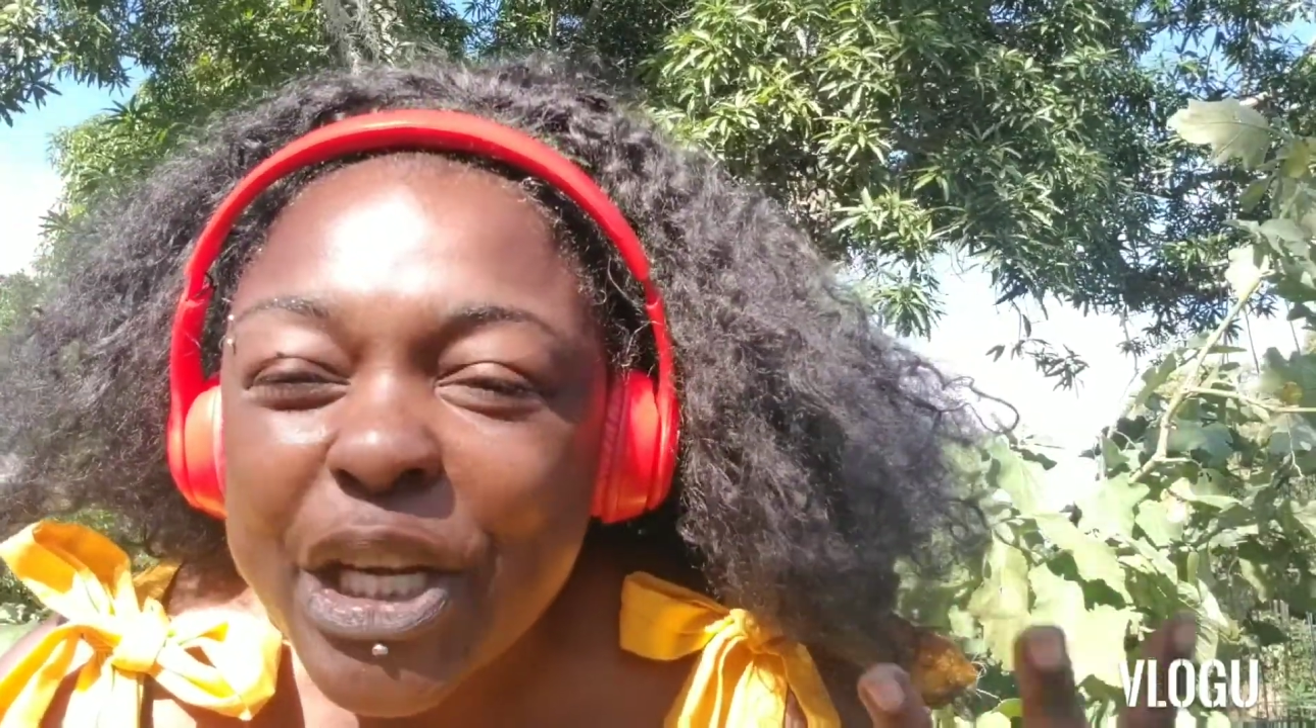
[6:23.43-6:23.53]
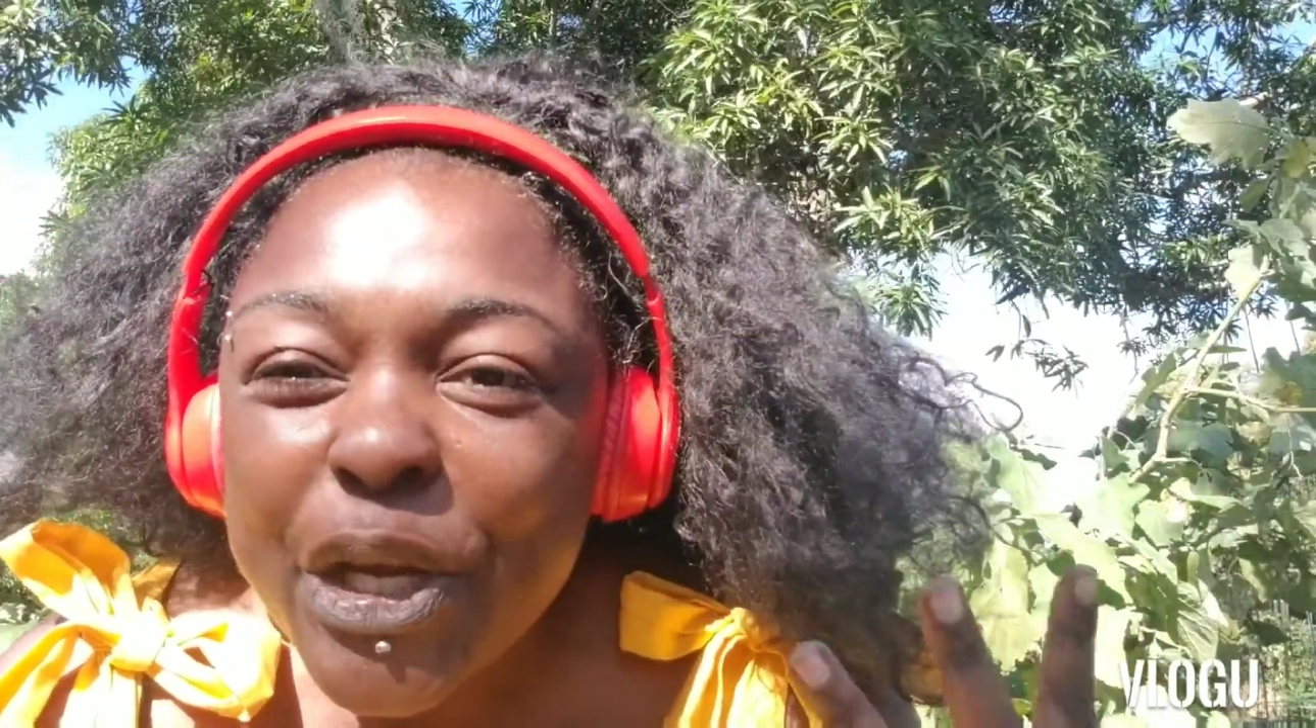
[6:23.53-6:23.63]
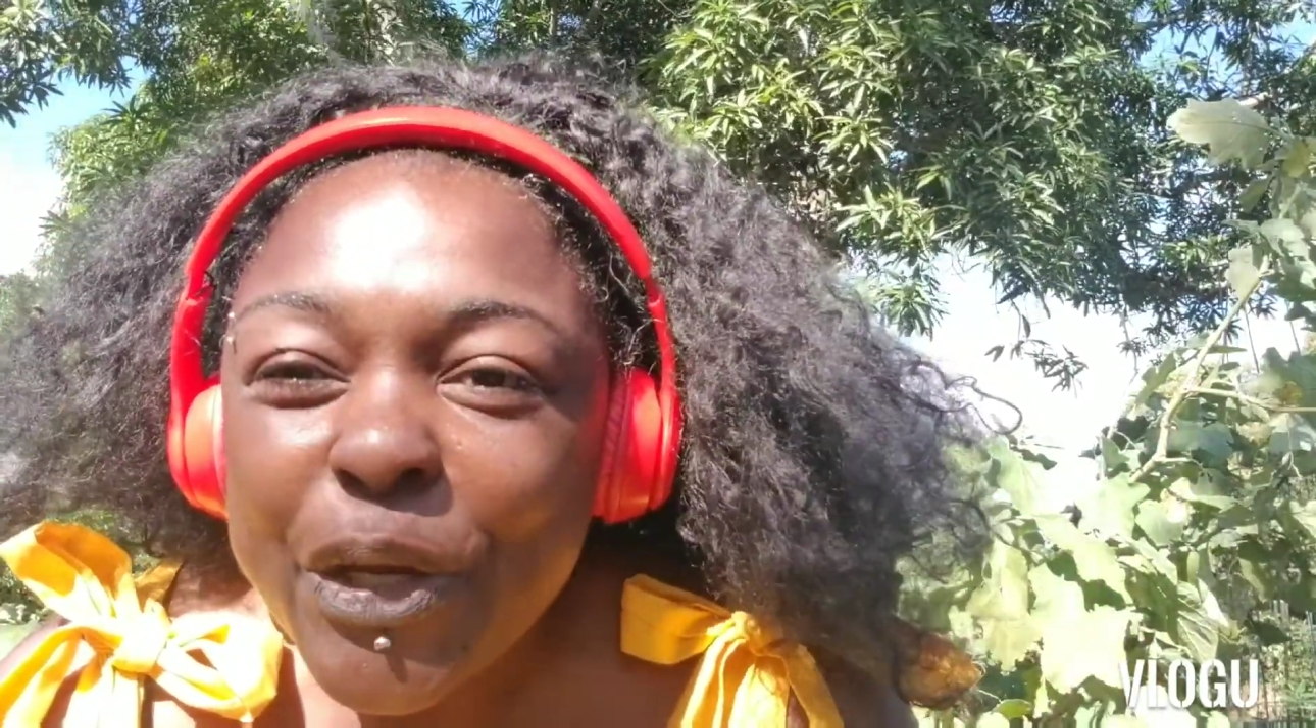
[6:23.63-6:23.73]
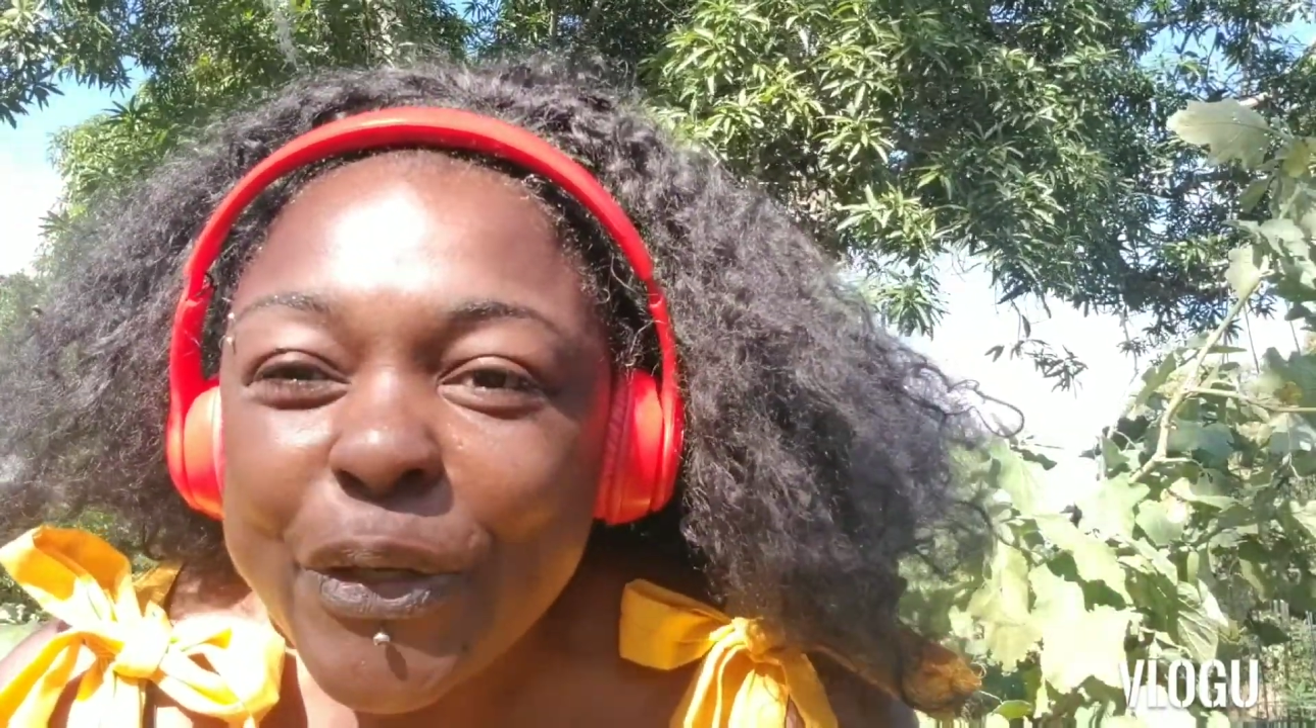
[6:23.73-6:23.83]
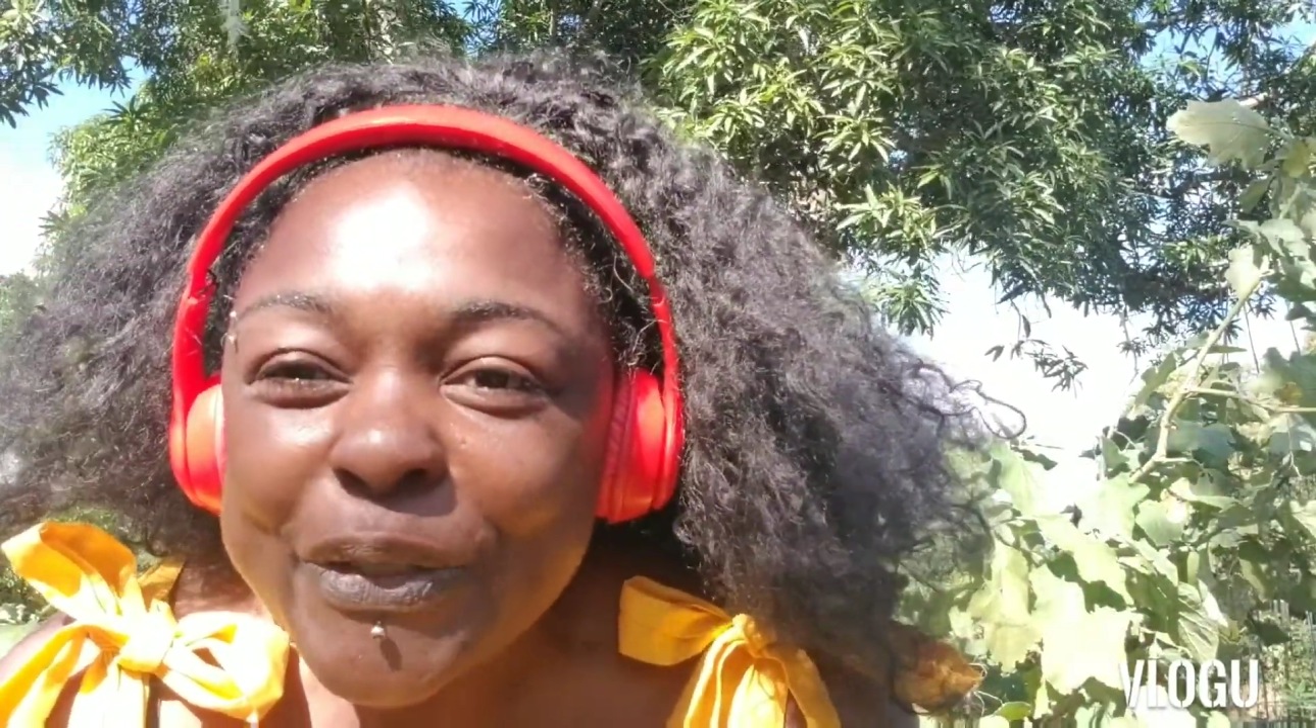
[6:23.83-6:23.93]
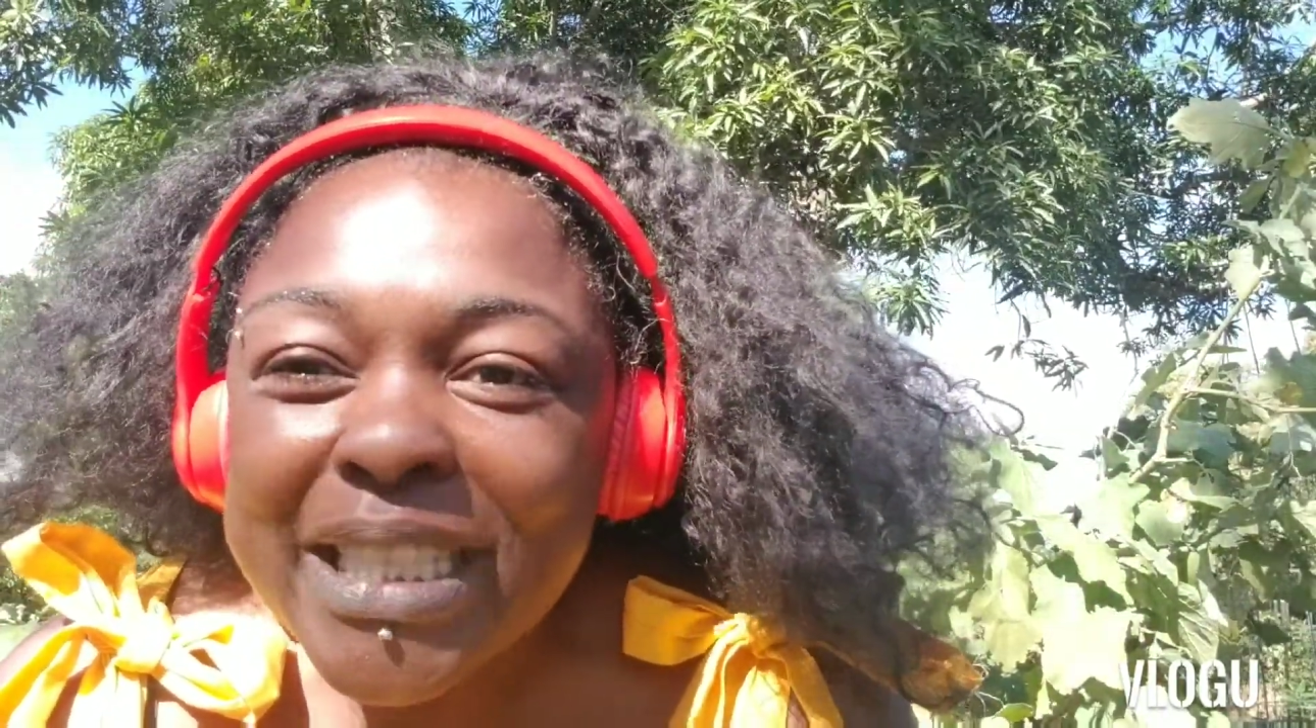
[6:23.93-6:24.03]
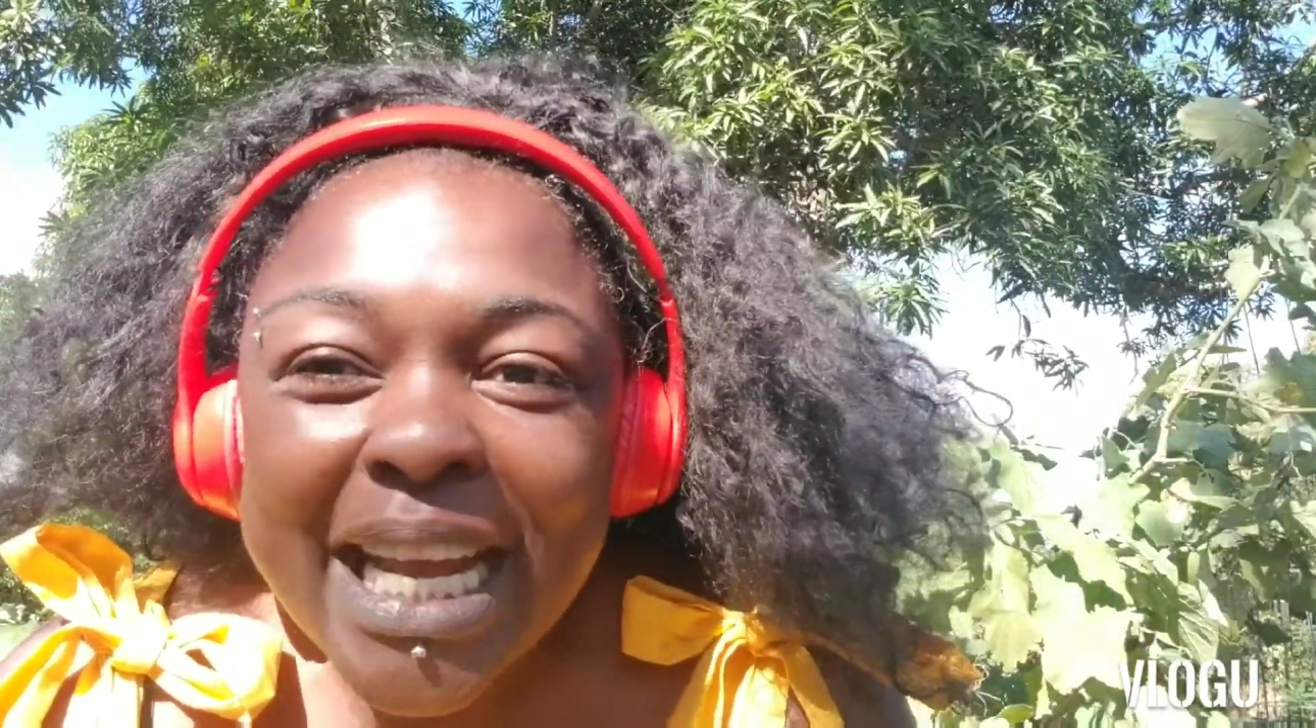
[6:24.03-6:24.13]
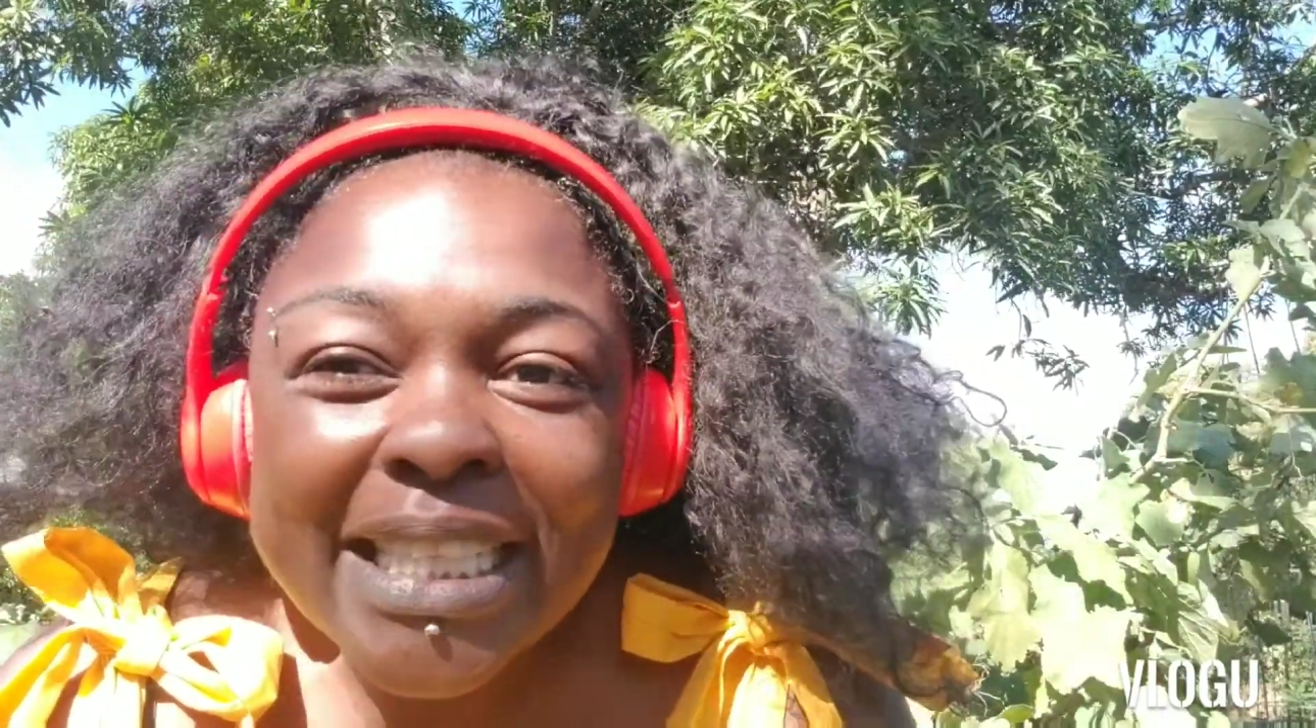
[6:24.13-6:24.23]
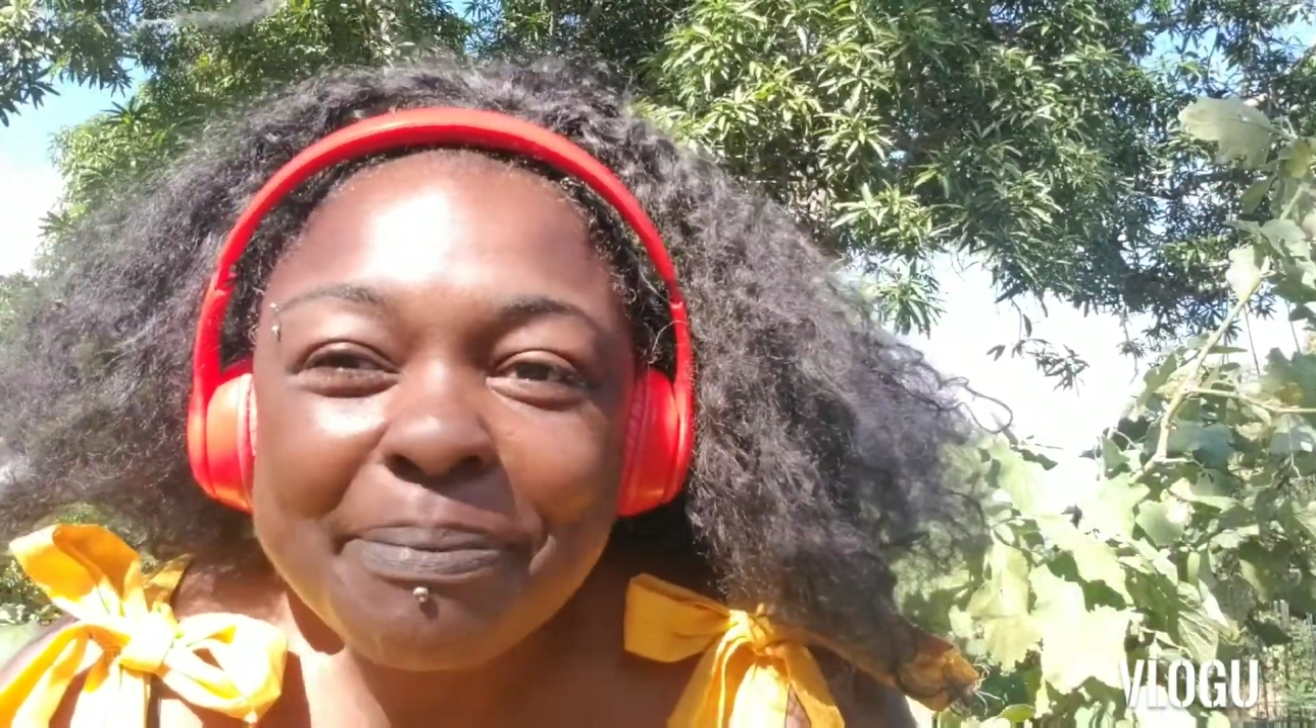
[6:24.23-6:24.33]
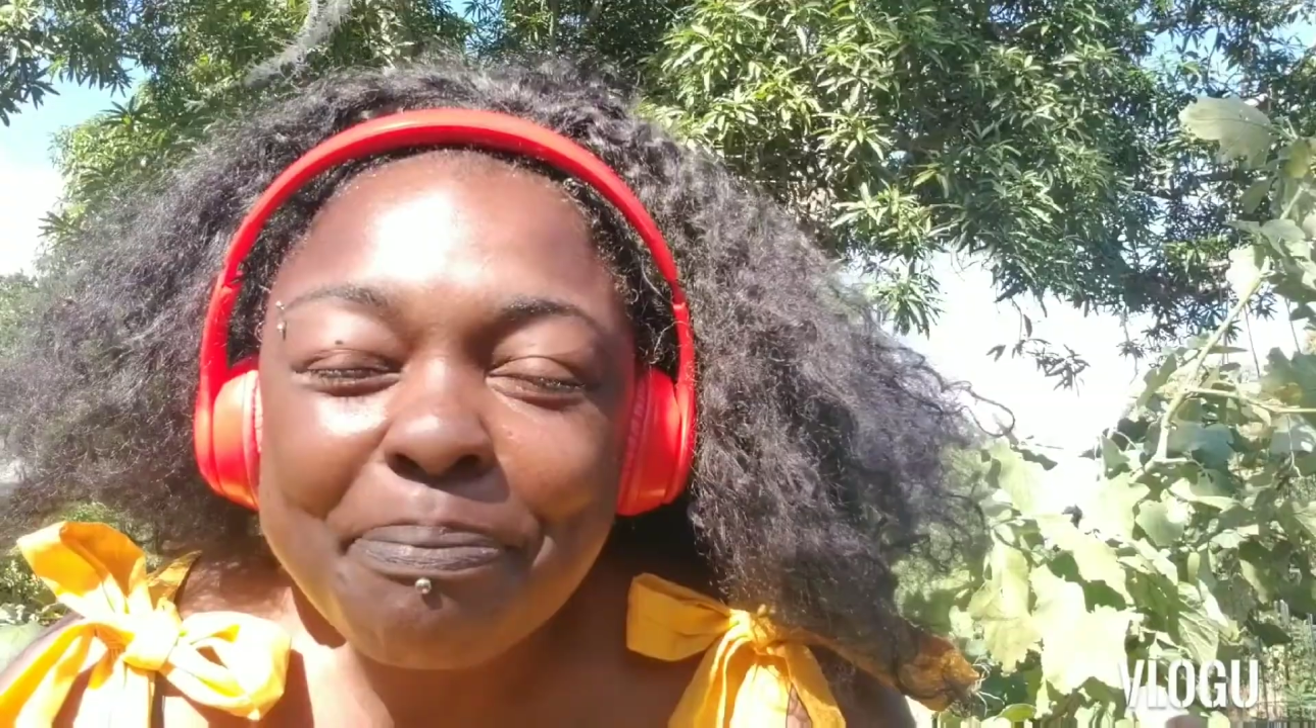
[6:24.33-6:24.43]
huge
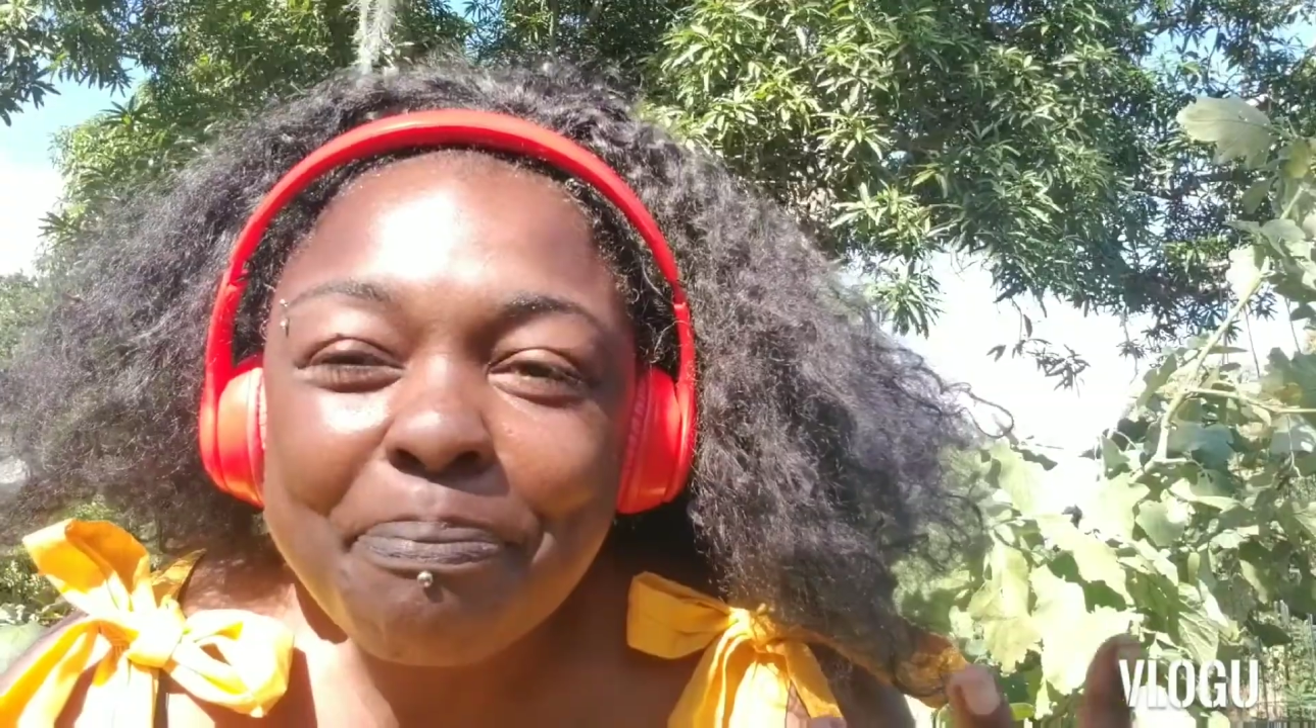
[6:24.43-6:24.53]
ass,